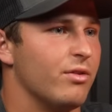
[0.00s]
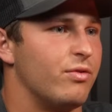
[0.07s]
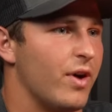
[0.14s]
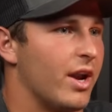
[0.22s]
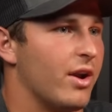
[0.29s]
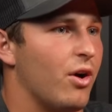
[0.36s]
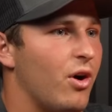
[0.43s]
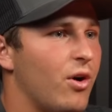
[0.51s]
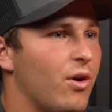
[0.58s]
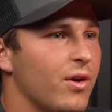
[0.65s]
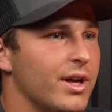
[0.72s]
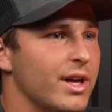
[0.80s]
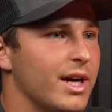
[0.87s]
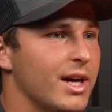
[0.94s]

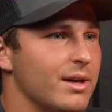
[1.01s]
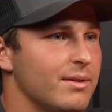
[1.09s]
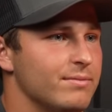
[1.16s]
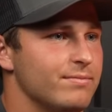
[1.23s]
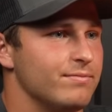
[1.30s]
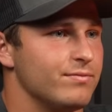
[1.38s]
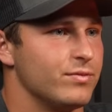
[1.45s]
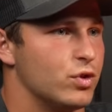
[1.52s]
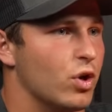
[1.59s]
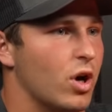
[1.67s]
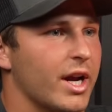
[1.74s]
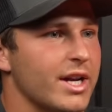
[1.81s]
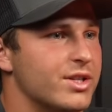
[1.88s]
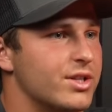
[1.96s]
fentanyl
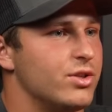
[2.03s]
drug.